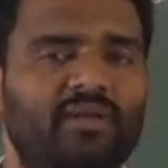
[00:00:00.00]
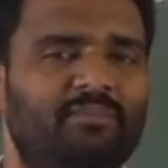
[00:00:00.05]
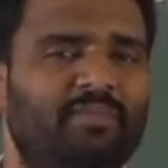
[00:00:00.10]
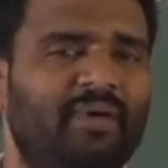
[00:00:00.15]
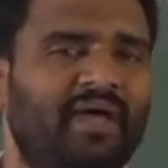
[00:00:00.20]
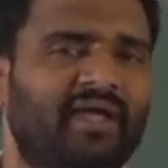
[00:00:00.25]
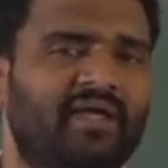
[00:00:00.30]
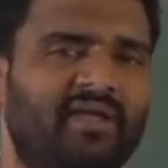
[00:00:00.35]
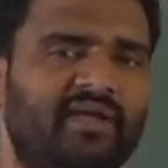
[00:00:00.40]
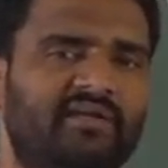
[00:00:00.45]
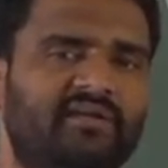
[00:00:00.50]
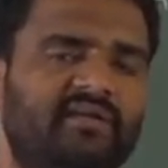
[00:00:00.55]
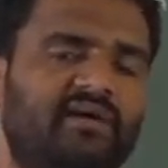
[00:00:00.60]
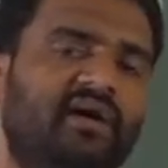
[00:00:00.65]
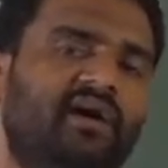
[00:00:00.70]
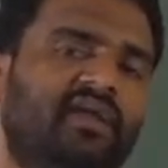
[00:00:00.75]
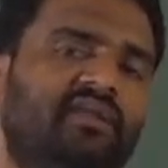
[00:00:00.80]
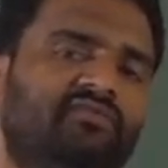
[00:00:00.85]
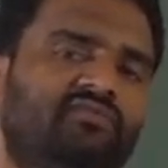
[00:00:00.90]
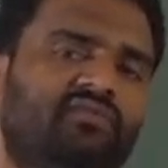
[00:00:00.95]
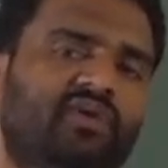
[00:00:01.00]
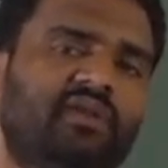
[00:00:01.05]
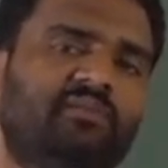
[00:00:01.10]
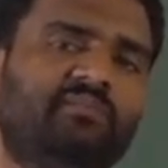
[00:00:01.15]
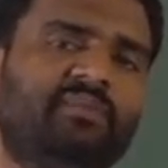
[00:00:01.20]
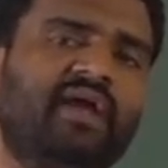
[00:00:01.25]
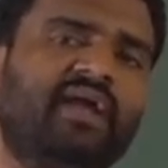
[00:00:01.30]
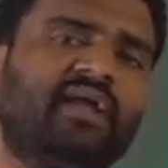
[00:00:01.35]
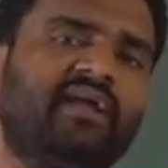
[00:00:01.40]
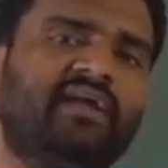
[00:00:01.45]
packet
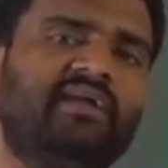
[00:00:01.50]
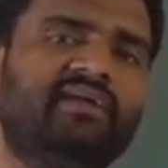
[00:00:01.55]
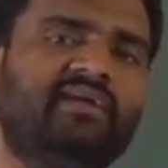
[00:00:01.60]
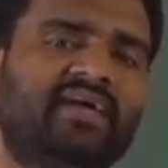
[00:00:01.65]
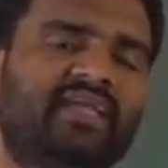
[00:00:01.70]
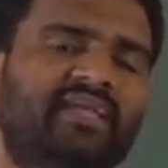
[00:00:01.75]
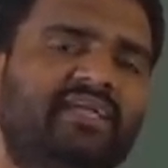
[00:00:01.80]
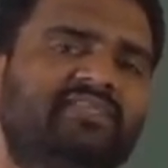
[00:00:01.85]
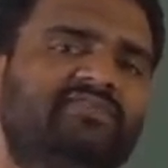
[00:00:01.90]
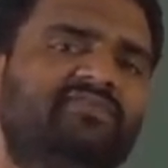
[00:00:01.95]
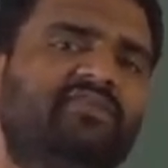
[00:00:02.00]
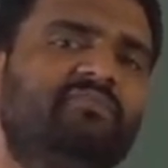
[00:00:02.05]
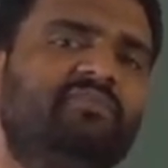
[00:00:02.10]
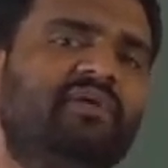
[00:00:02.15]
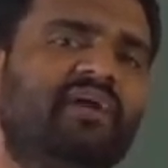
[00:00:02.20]
energy will be